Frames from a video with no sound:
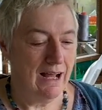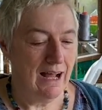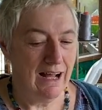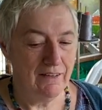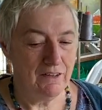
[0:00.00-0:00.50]

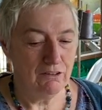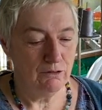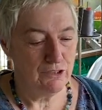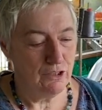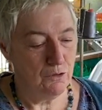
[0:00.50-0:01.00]
Uh, they're
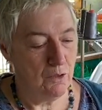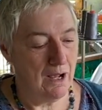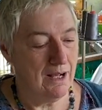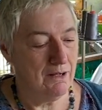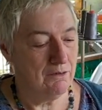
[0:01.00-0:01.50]
also,
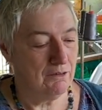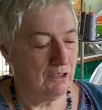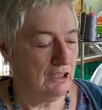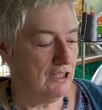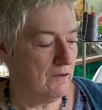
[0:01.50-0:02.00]
uh,
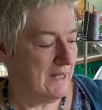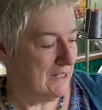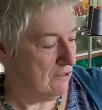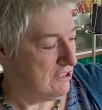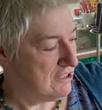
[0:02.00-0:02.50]
you know, they're
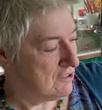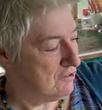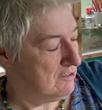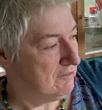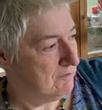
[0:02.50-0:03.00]
good to
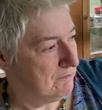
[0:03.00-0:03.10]
sort of